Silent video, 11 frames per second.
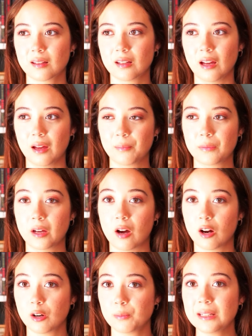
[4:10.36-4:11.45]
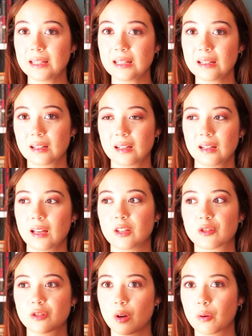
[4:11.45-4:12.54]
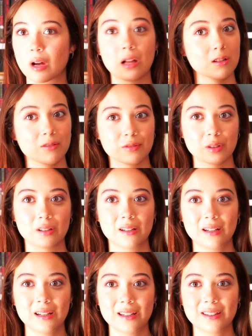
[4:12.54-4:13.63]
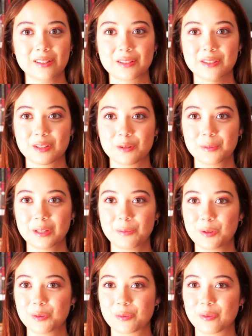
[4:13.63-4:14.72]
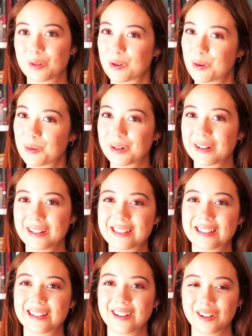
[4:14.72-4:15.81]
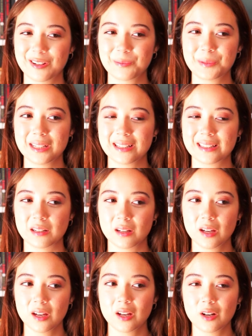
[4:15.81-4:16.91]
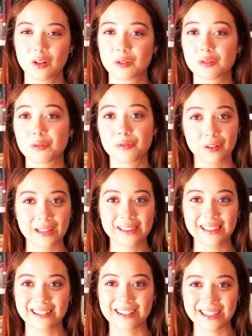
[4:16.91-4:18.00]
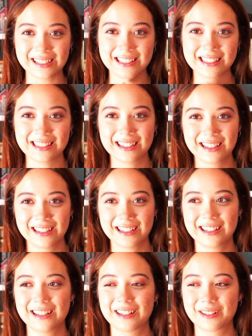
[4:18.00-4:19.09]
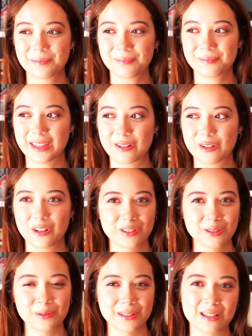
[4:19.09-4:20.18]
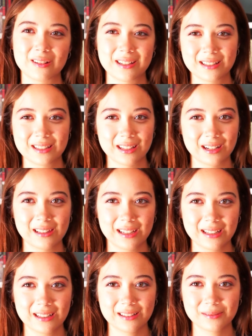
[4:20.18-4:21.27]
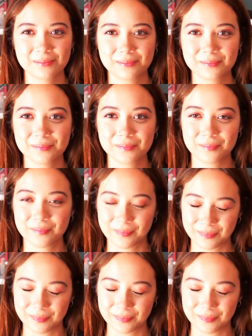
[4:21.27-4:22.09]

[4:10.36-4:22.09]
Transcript: um, the harmony is so colorful. There's so many beautiful chords and harmonies and also fun lyrics um, that are not too serious that I like. Uh-huh.